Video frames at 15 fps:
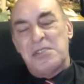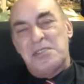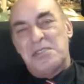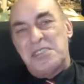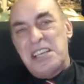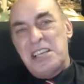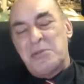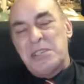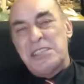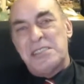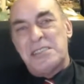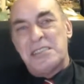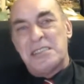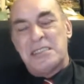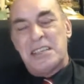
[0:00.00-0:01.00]

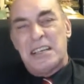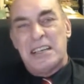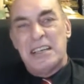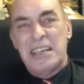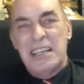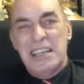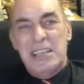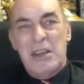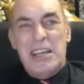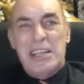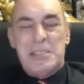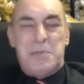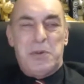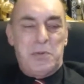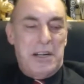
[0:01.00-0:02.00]
series, and
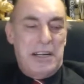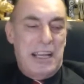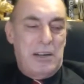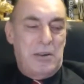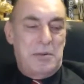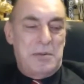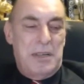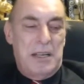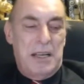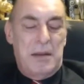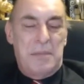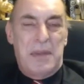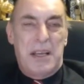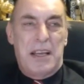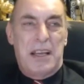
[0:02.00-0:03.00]
Andy's put one out on
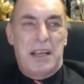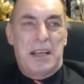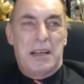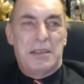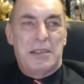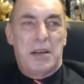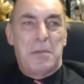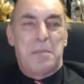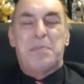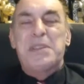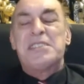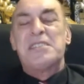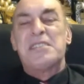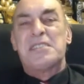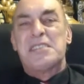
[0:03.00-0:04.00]
a
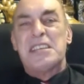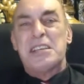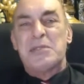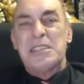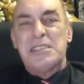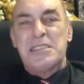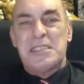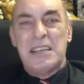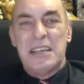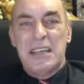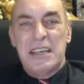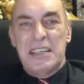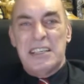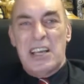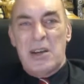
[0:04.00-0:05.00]
business series,
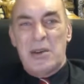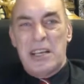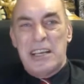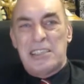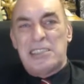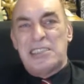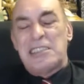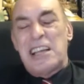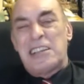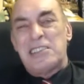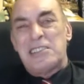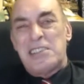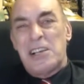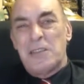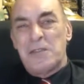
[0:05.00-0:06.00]
how to conduct
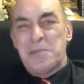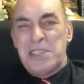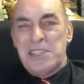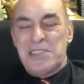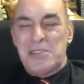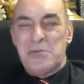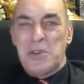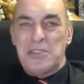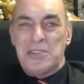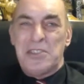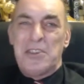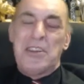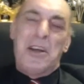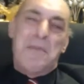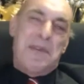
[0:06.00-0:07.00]
yourself in business and what to
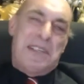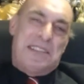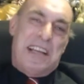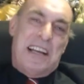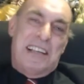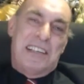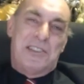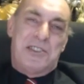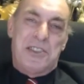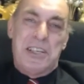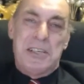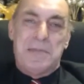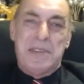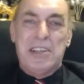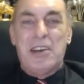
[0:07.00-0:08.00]
do. A bit tongue in
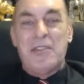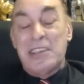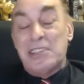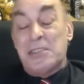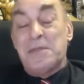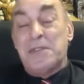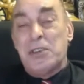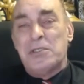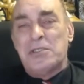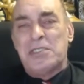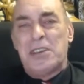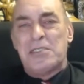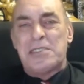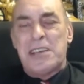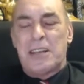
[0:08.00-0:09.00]
cheek, but there's some few,
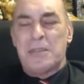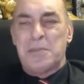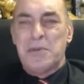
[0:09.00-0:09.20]
subtle